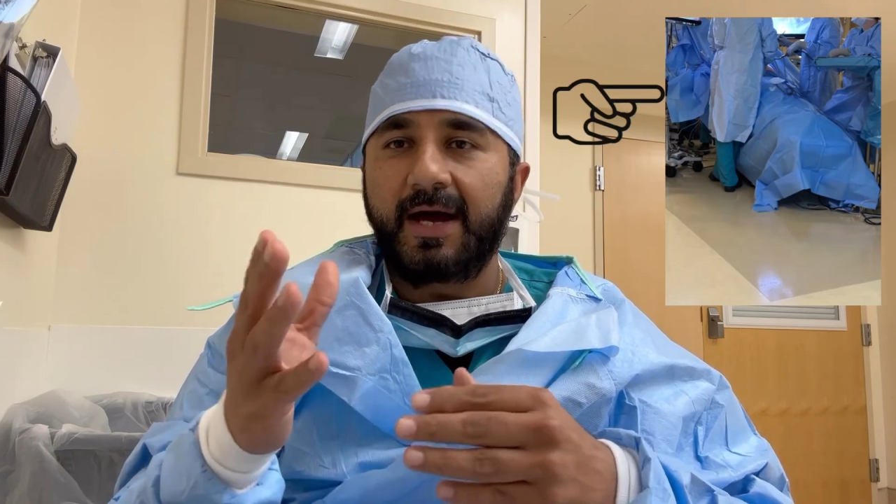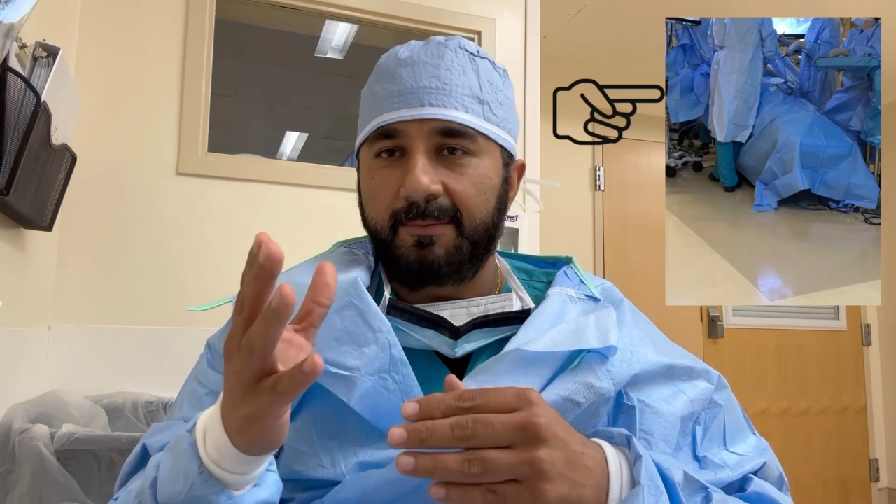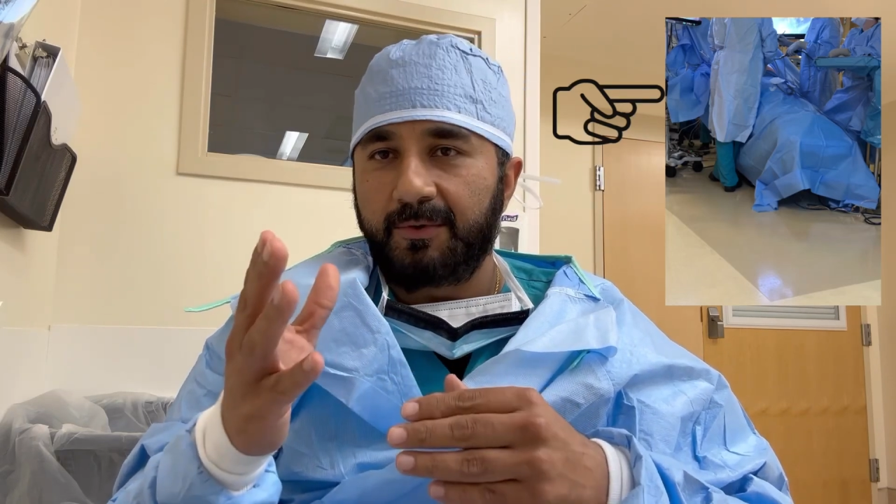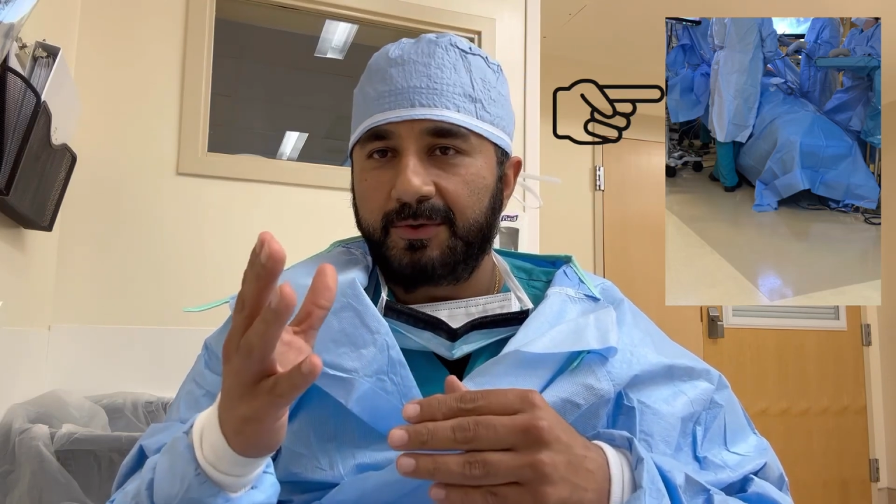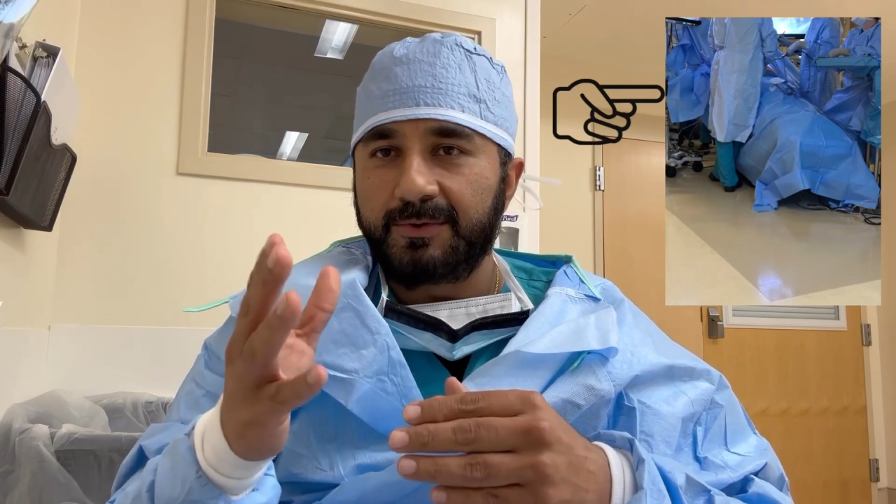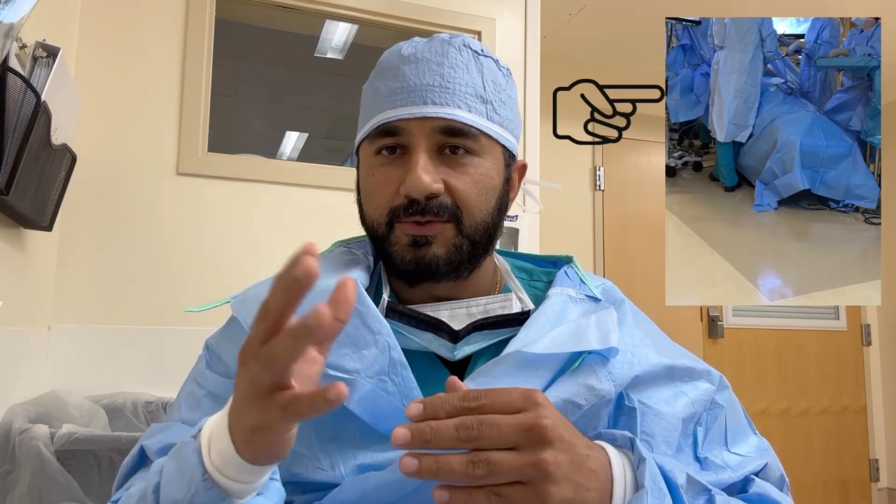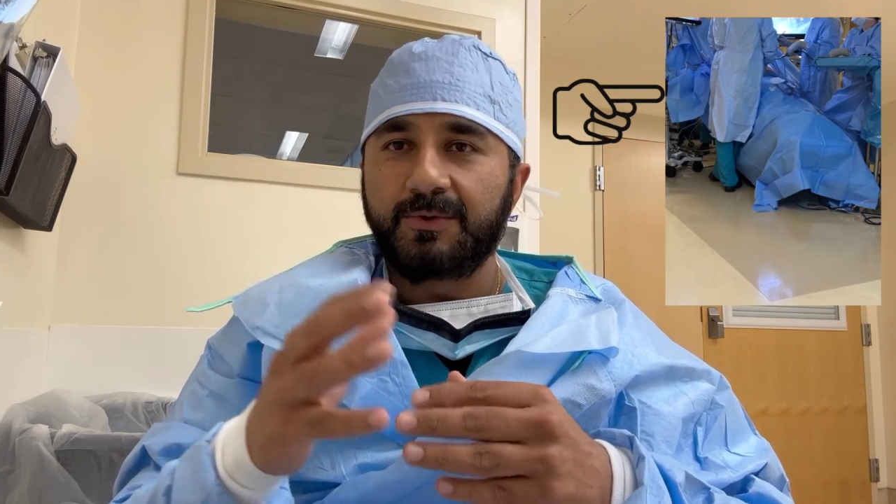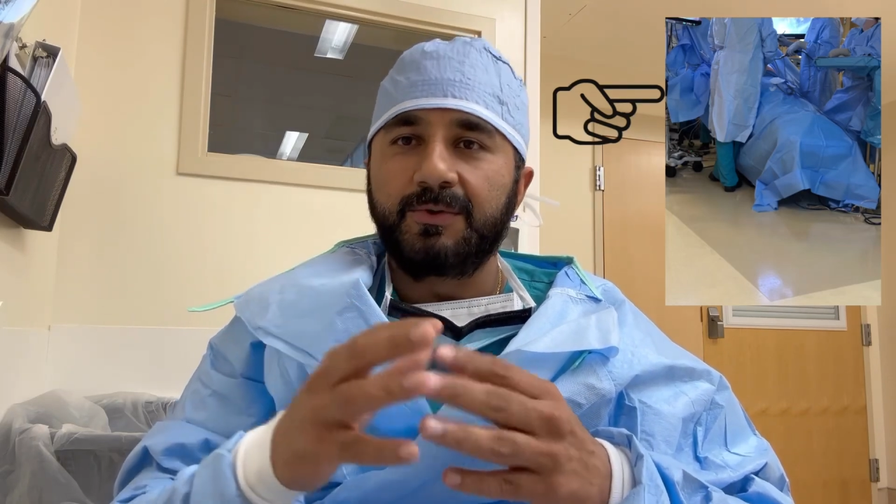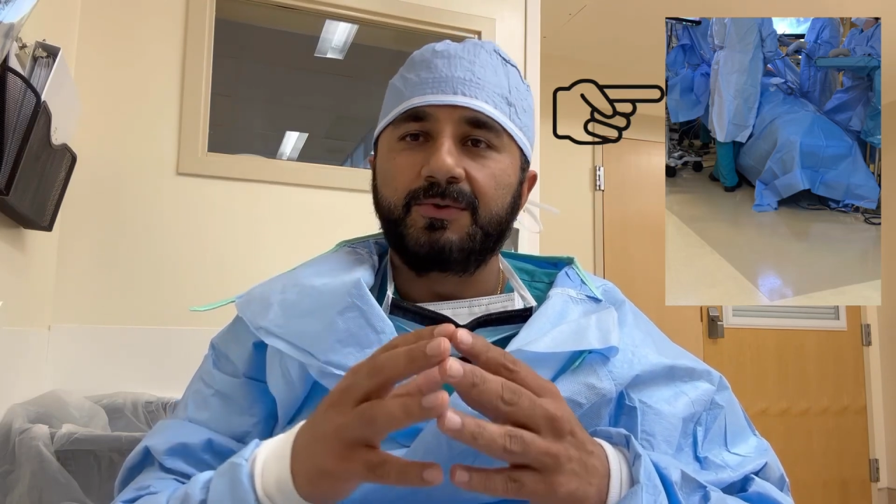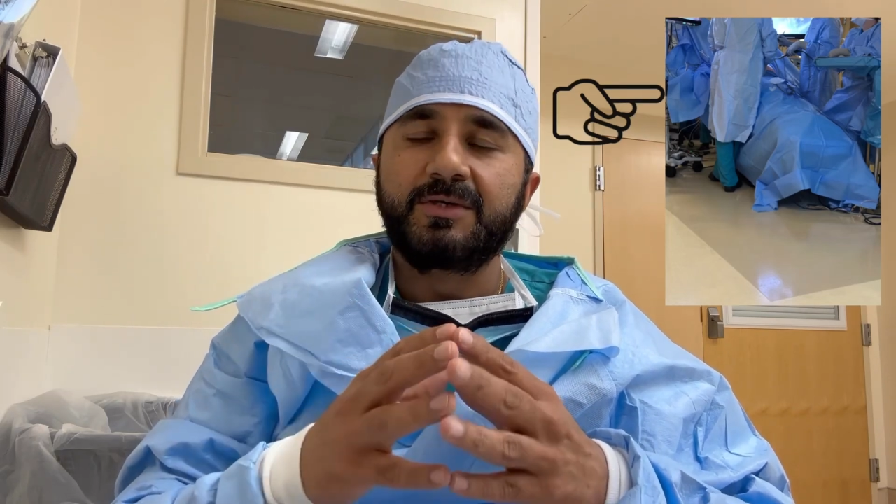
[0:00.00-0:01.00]
I'm going to
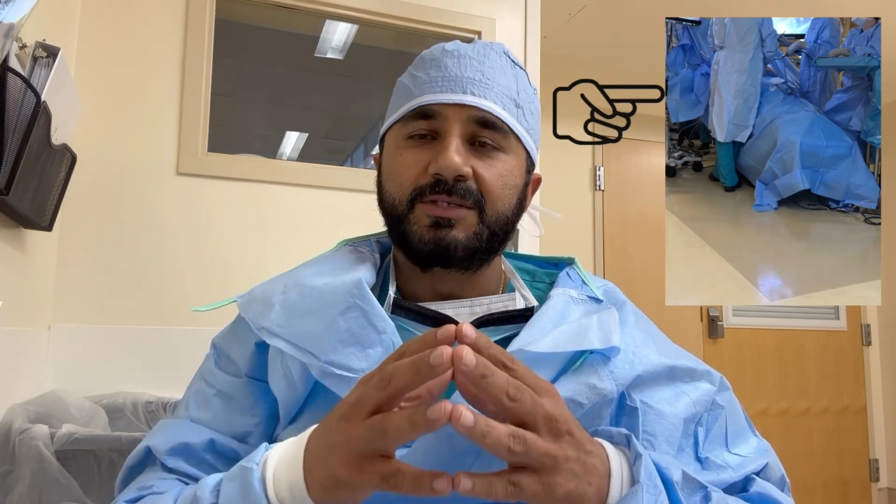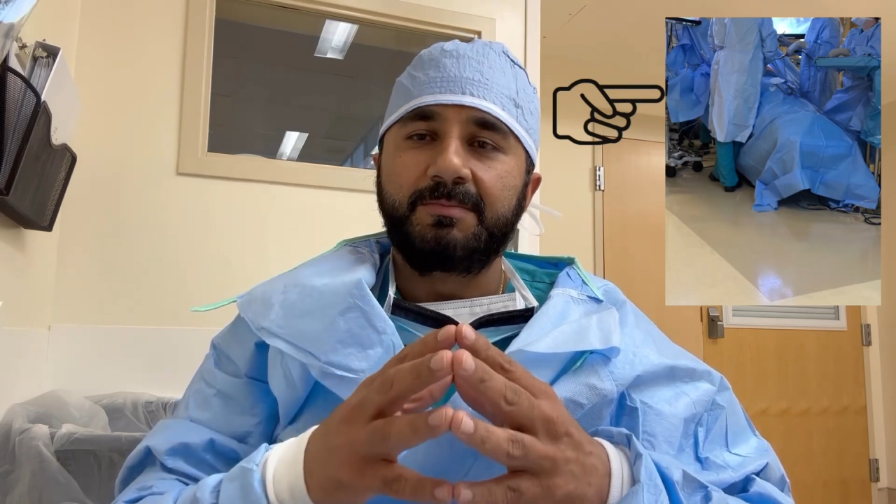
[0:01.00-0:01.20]
show you this